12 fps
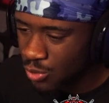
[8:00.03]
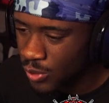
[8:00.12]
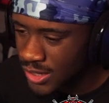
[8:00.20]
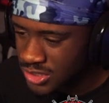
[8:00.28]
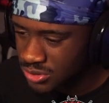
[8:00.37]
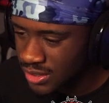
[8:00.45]

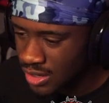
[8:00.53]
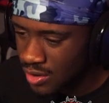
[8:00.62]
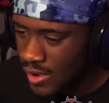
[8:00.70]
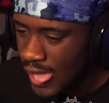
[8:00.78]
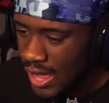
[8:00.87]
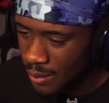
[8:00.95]
way too
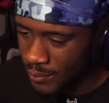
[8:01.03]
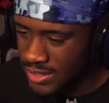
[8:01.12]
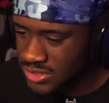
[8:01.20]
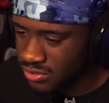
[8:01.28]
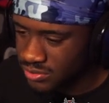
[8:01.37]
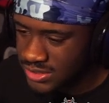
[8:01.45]
loud. I probably
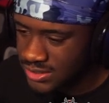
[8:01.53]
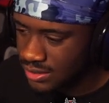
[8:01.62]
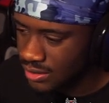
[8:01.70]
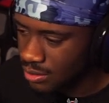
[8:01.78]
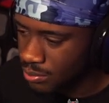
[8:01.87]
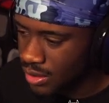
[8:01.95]
turn it just a
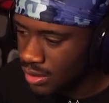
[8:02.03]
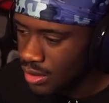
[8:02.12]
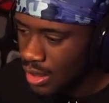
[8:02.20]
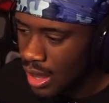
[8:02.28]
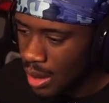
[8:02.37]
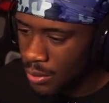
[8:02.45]
little bit.
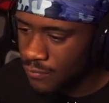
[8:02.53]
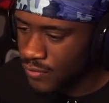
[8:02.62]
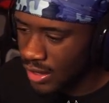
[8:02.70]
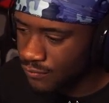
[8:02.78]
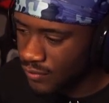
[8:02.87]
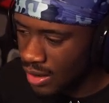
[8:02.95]

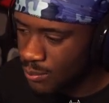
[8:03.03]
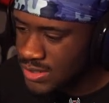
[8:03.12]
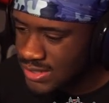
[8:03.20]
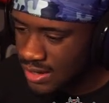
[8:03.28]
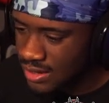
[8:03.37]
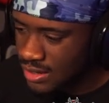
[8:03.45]
Effect volume
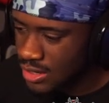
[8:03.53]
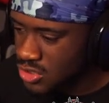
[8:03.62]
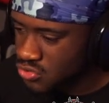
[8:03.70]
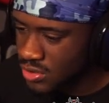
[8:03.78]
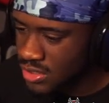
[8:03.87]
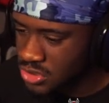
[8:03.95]
is at
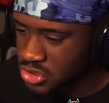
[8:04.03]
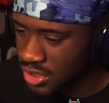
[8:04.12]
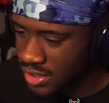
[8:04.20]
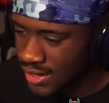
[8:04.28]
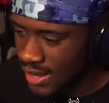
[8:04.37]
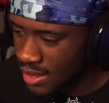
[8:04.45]
100.
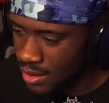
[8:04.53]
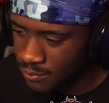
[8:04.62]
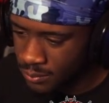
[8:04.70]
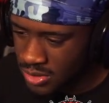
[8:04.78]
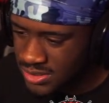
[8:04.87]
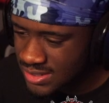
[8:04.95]
Juggernaut
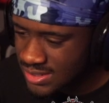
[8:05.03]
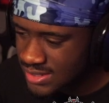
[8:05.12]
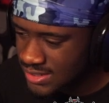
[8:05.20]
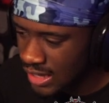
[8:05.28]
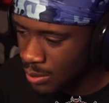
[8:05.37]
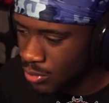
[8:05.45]
music is
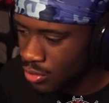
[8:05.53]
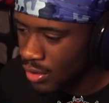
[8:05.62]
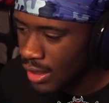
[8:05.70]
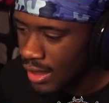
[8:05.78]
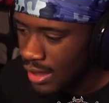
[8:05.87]
disabled.